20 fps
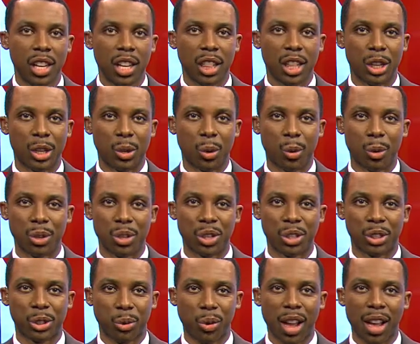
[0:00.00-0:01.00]
The torch
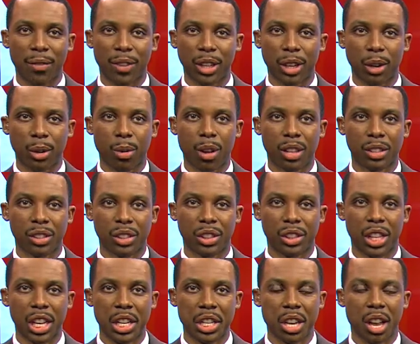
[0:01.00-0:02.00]
is traveling across the
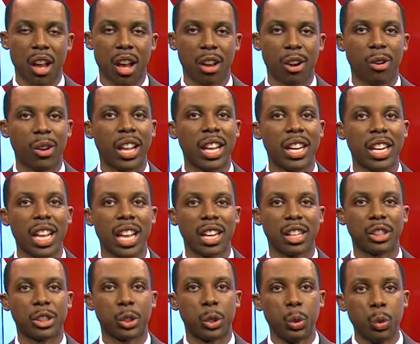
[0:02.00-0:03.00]
state to honor
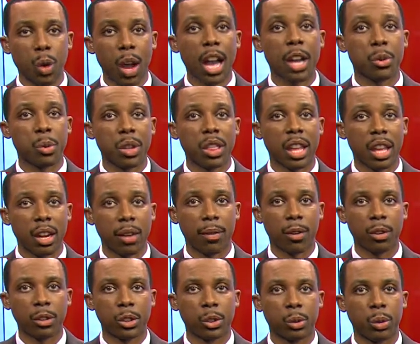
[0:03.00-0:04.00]
Indiana's 200th
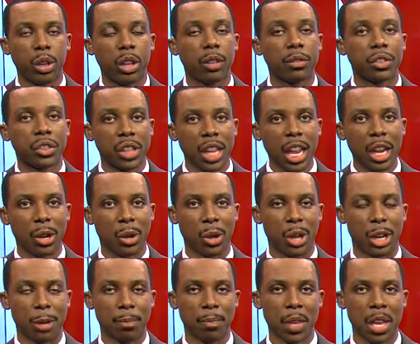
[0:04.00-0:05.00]
anniversary of
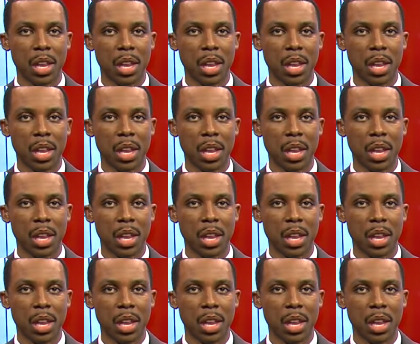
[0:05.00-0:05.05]
statehood.